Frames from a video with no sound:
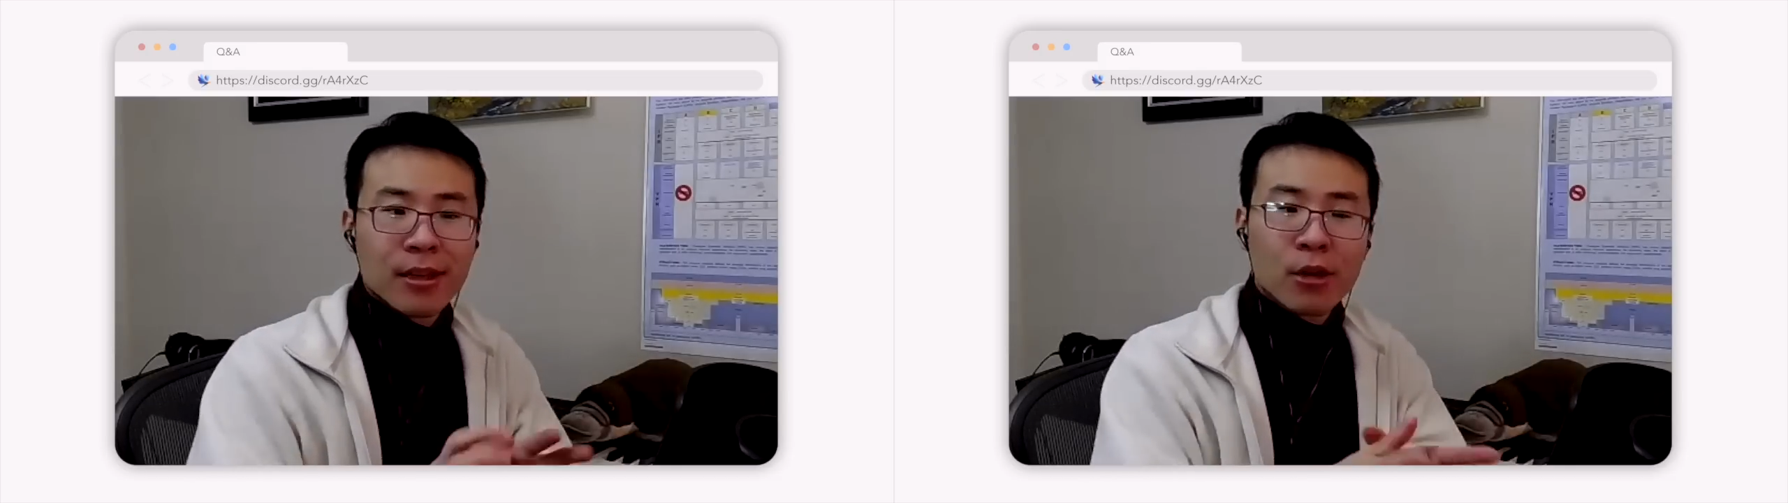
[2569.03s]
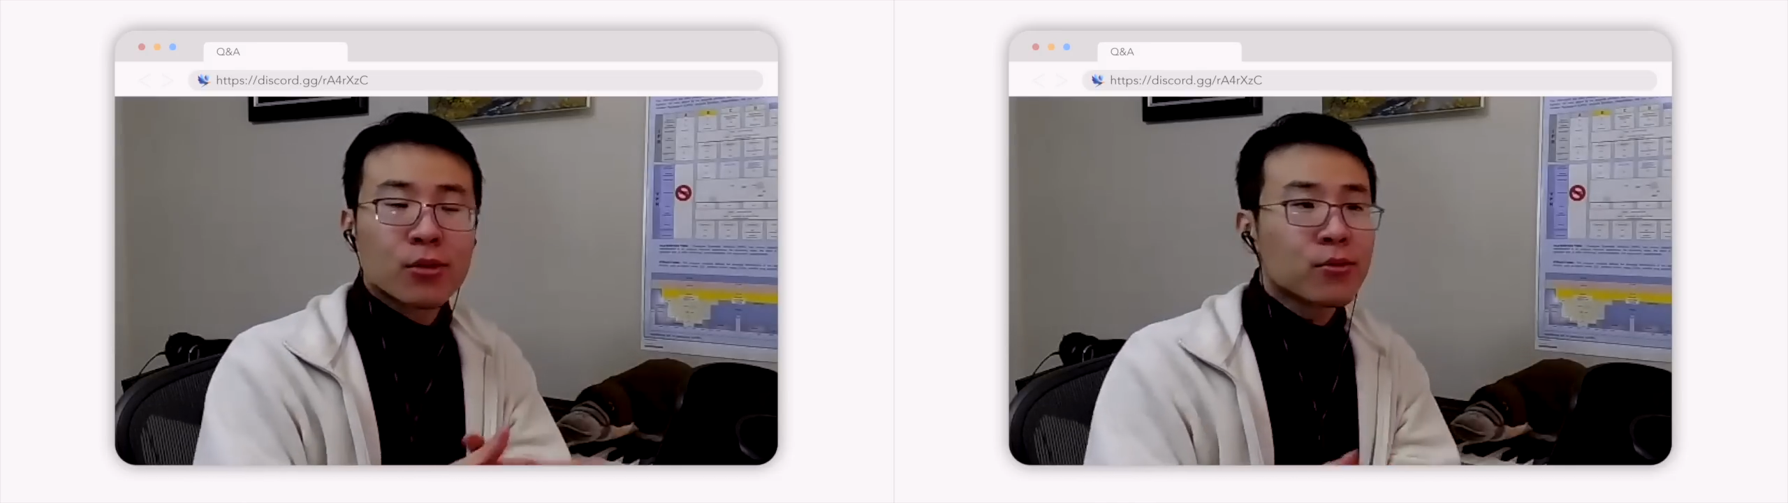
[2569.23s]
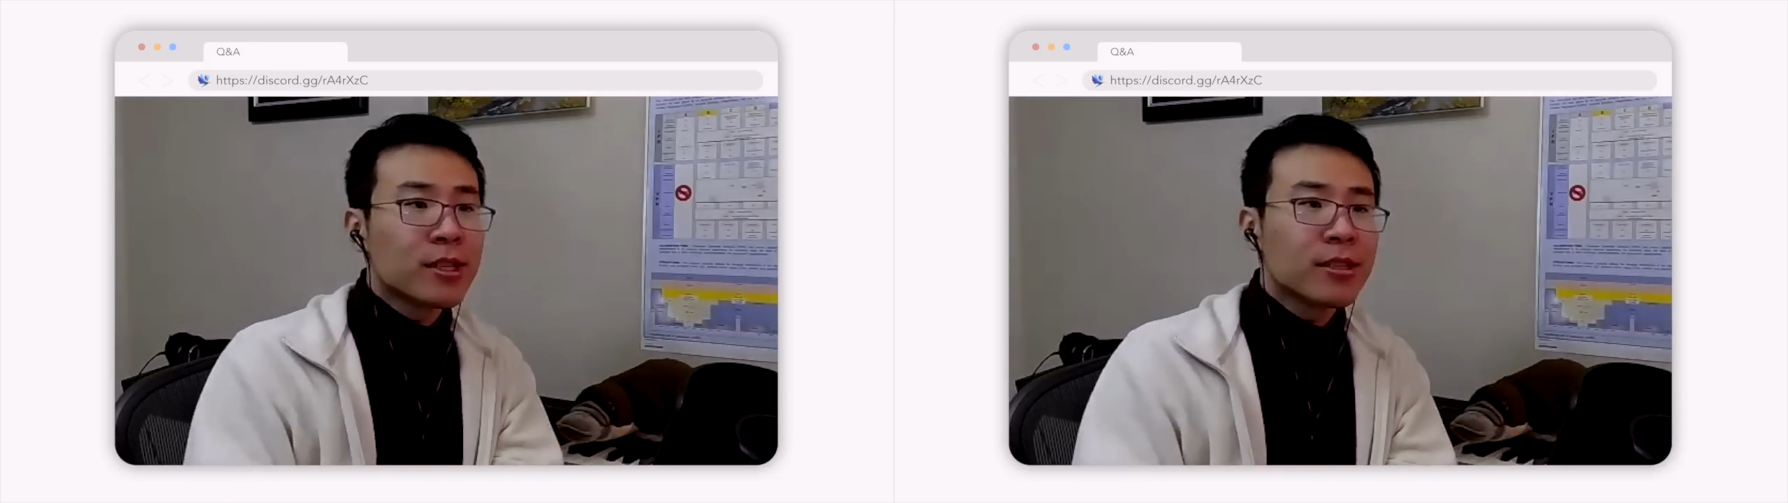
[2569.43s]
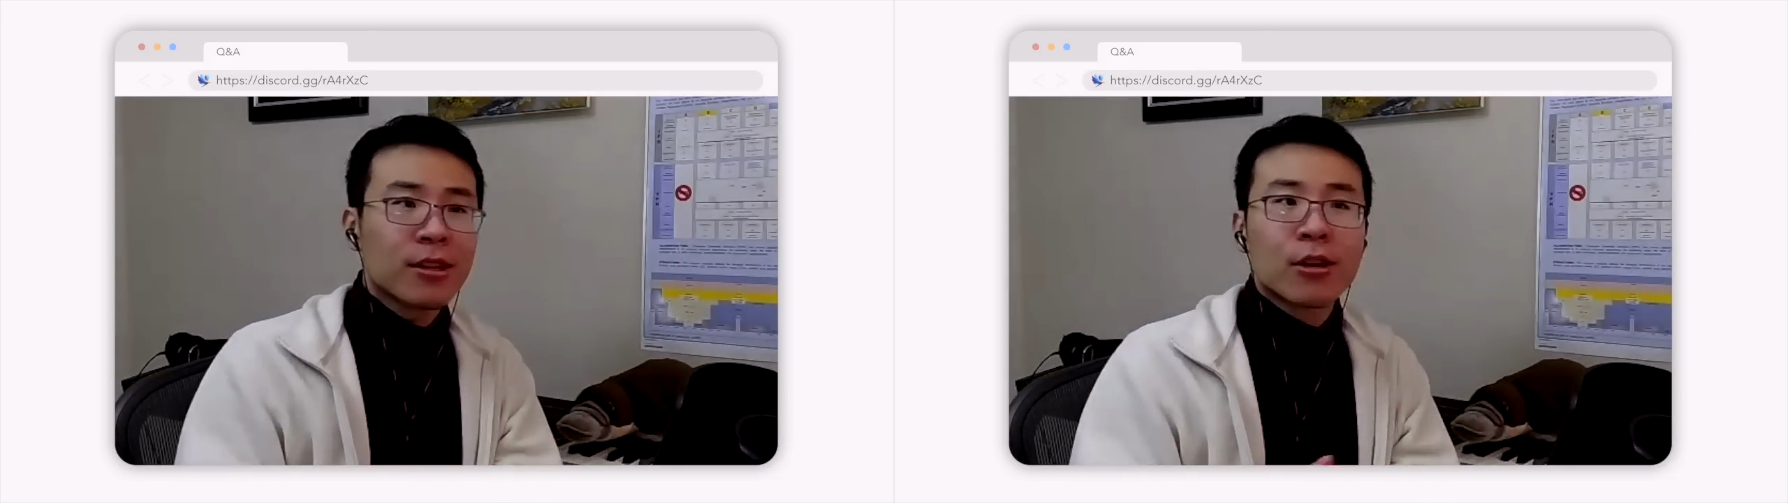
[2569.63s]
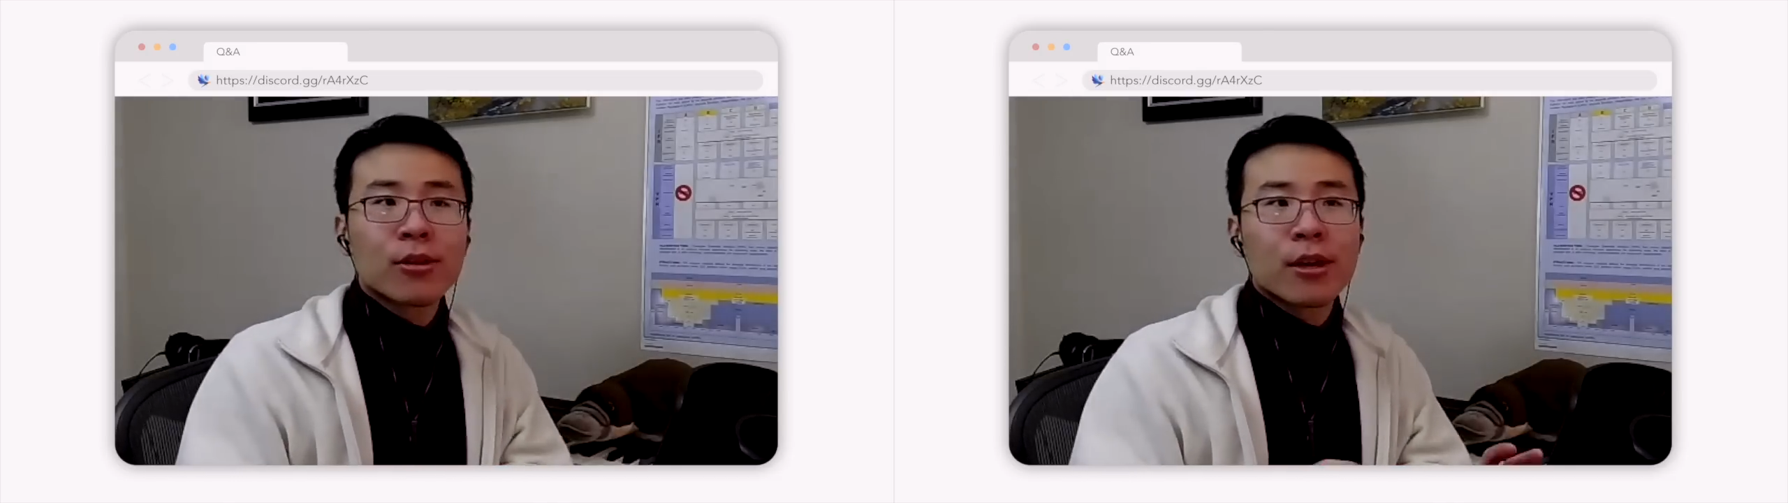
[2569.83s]
All those reasons are
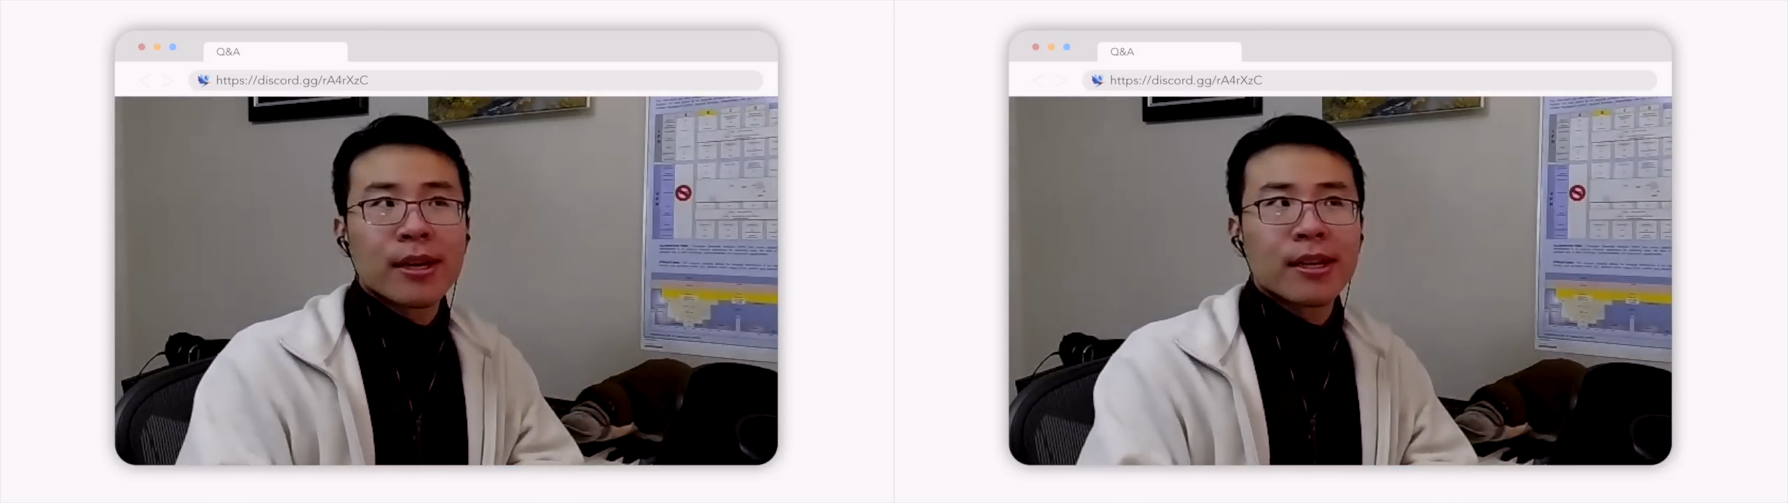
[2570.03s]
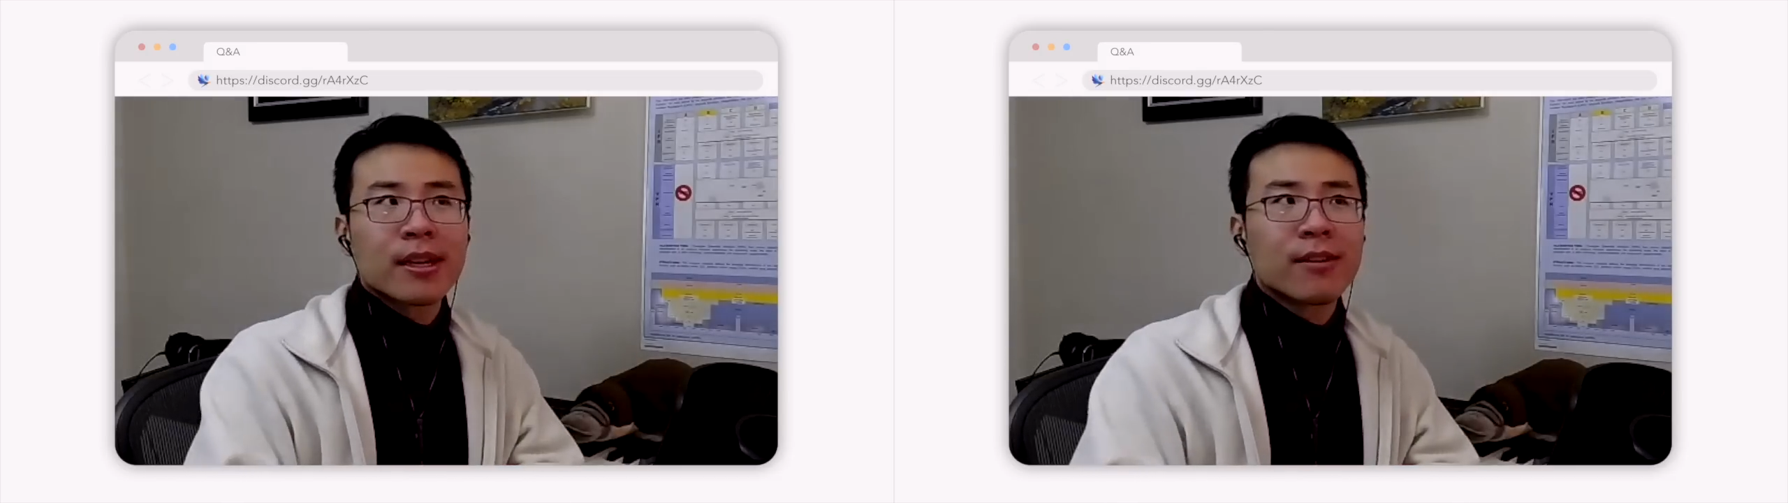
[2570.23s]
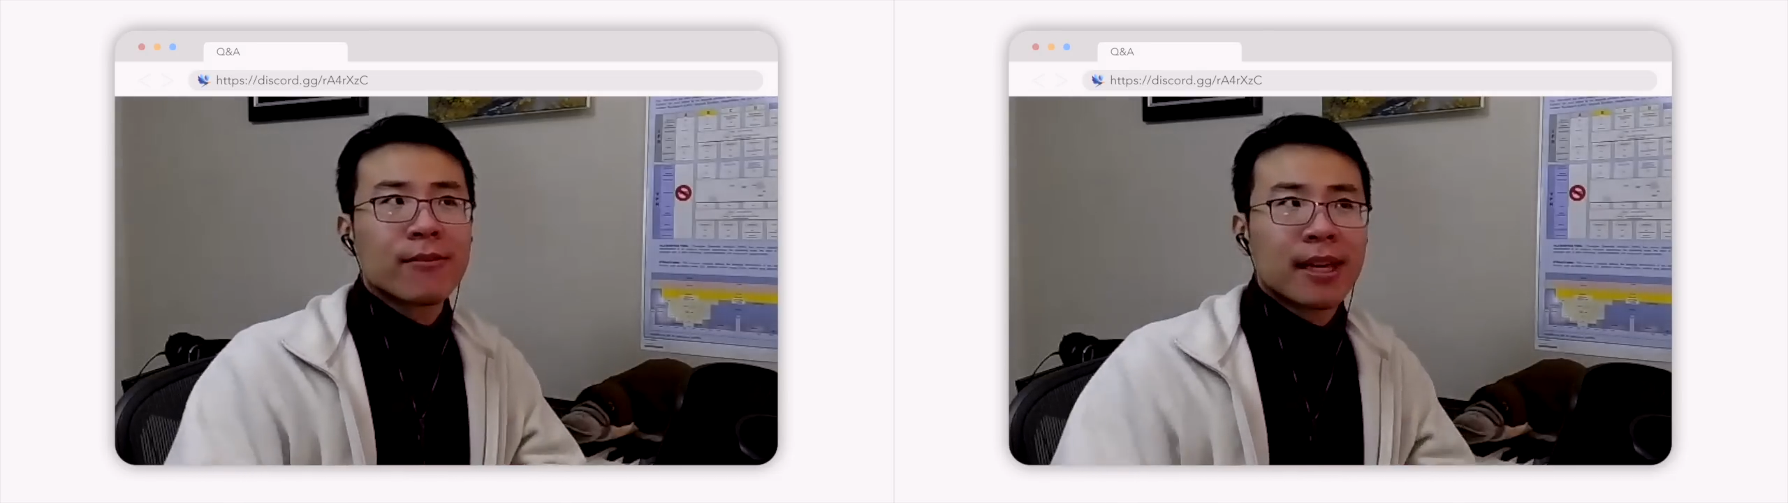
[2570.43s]
already kind of